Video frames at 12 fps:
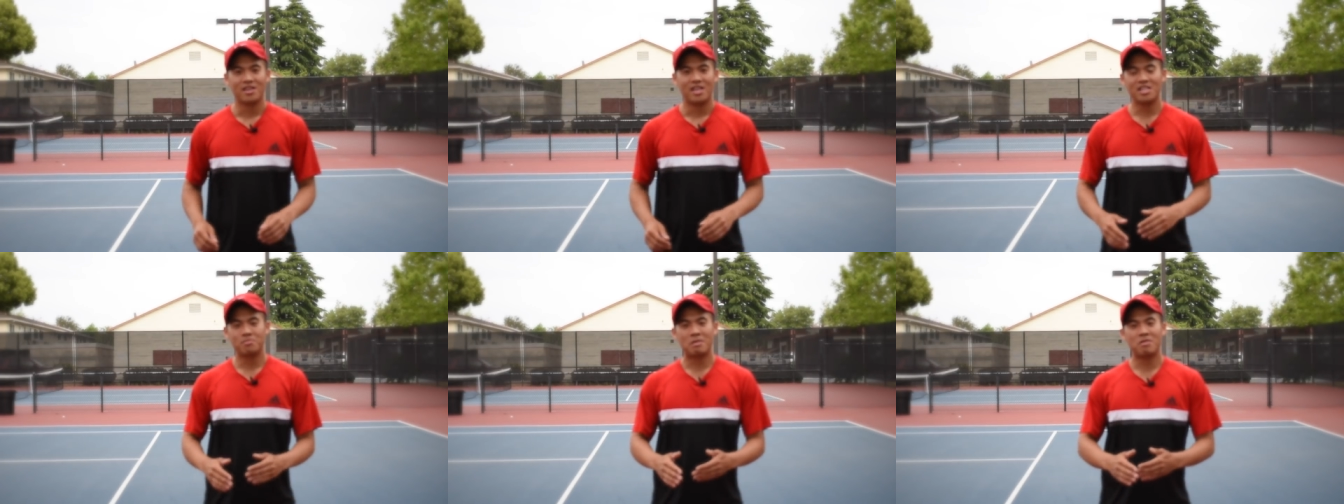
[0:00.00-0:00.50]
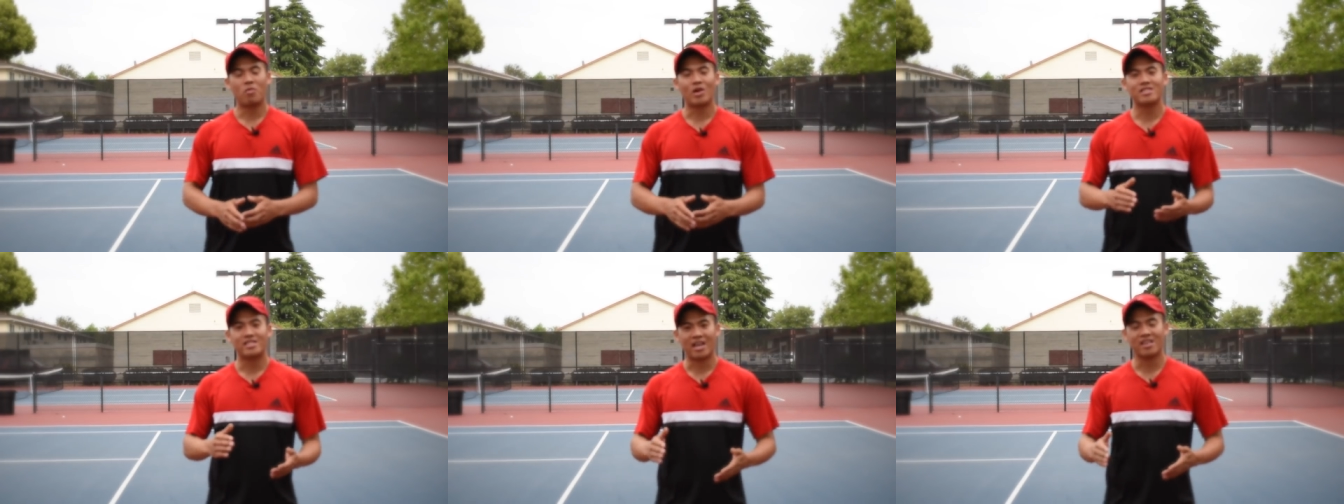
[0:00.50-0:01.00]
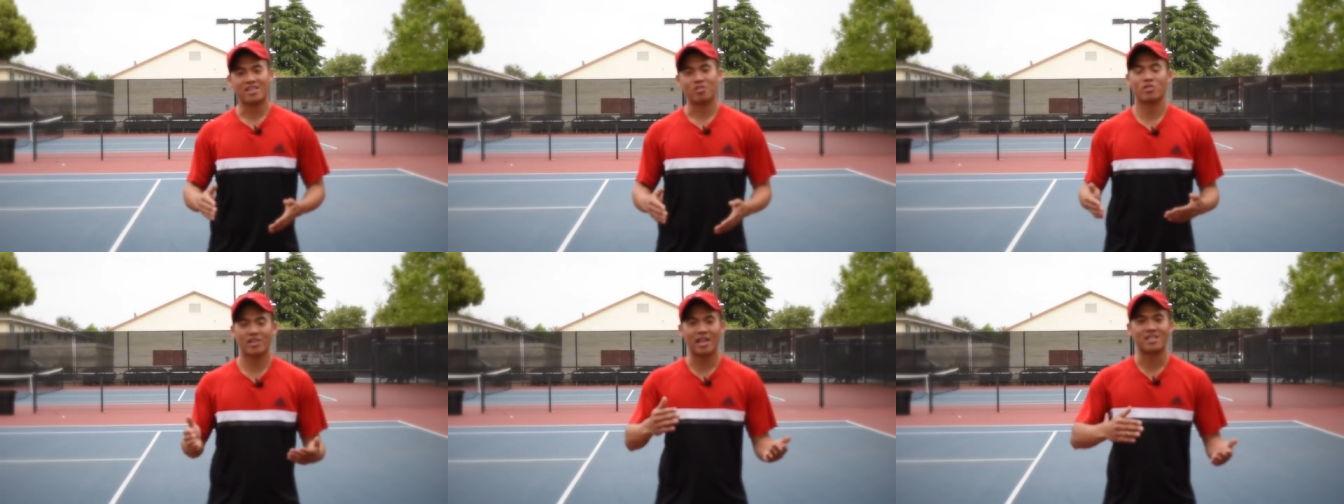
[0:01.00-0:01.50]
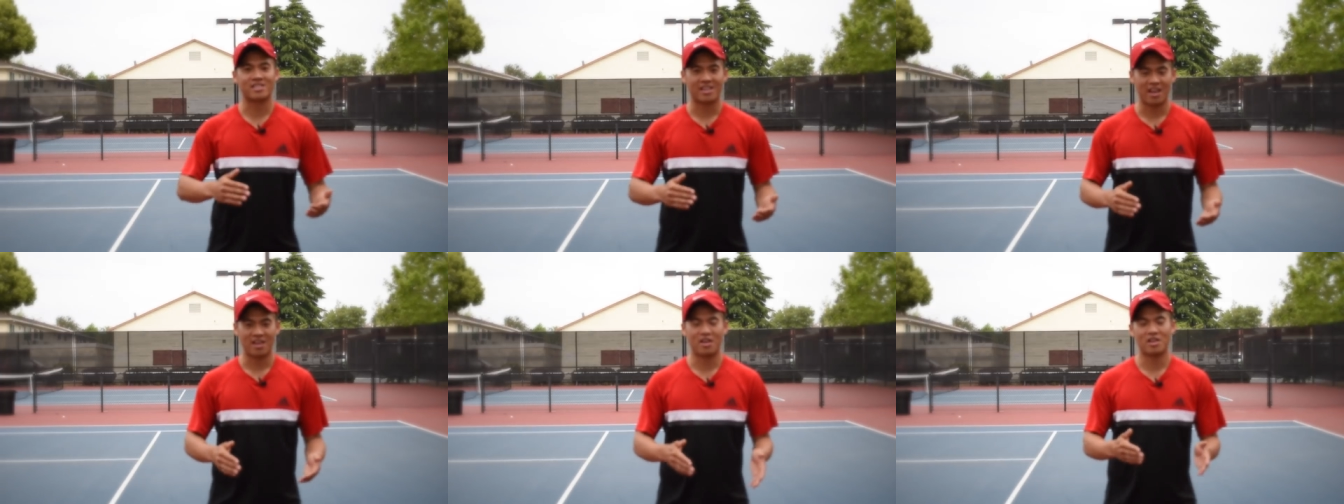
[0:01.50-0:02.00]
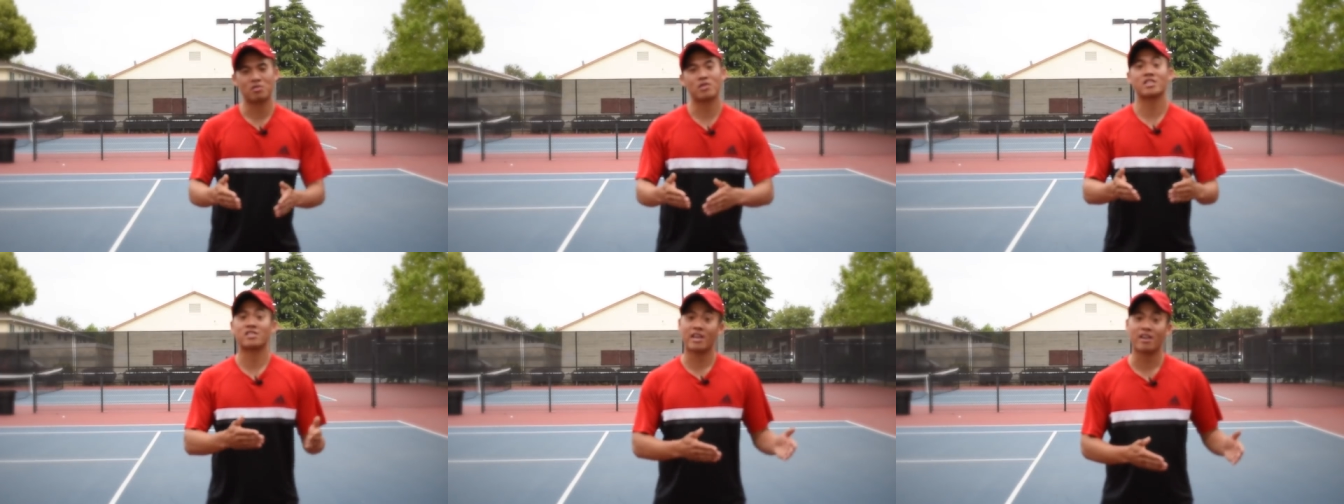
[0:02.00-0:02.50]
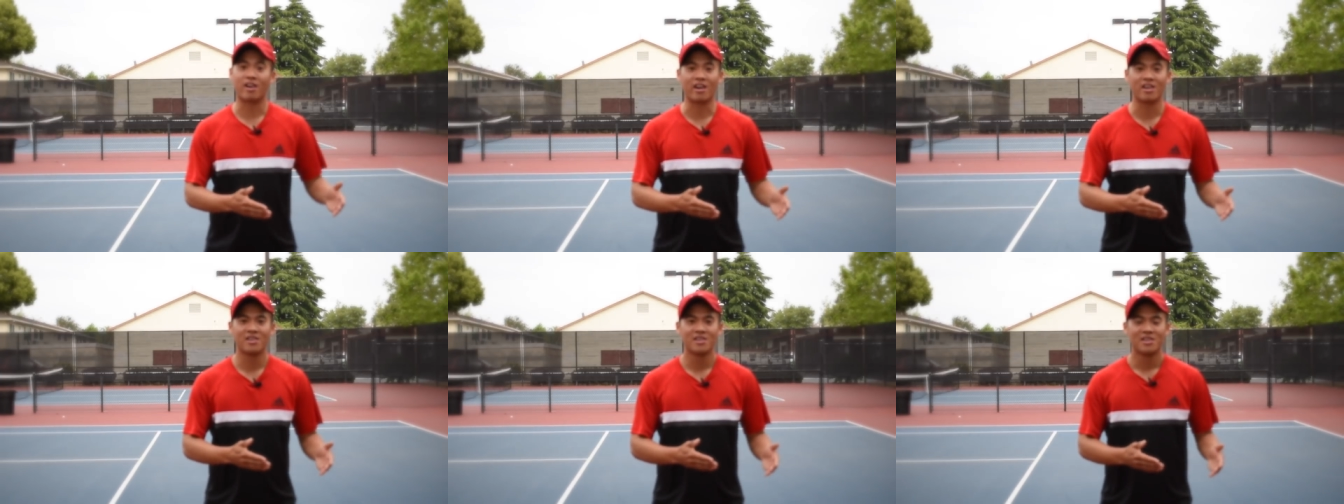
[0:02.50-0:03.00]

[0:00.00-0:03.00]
He's maybe 1/10 or less as rich as they are,